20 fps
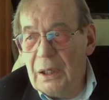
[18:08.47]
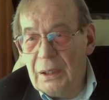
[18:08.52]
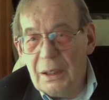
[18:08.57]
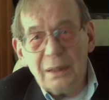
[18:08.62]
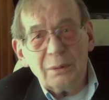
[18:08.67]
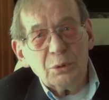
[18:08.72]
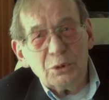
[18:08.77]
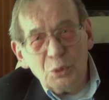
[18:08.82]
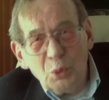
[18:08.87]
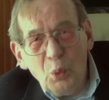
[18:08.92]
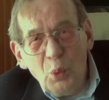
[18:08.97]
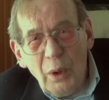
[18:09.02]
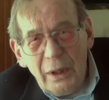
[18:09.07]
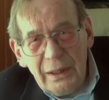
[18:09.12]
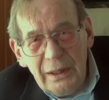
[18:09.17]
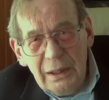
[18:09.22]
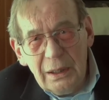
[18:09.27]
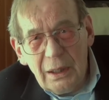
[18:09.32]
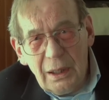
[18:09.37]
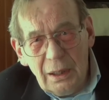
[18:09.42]
In other words, what
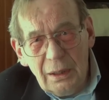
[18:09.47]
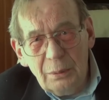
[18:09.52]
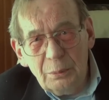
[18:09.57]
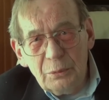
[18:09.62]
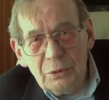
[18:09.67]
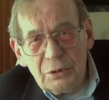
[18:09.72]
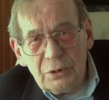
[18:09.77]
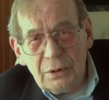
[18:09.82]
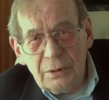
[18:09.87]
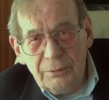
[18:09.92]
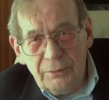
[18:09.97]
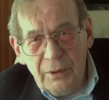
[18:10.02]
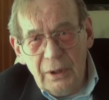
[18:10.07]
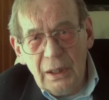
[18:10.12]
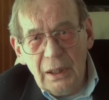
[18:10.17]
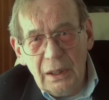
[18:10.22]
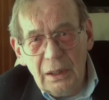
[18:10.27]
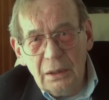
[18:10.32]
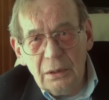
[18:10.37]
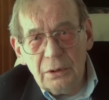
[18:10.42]
he comes to
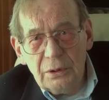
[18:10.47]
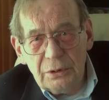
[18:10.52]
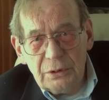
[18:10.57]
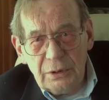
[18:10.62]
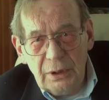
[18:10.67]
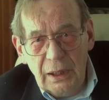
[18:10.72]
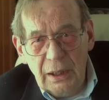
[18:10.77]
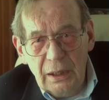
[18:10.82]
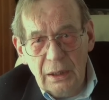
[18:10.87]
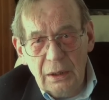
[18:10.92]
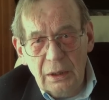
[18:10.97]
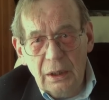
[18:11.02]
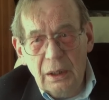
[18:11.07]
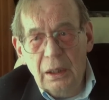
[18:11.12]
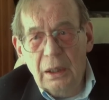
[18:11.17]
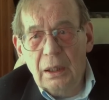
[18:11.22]
finally understand.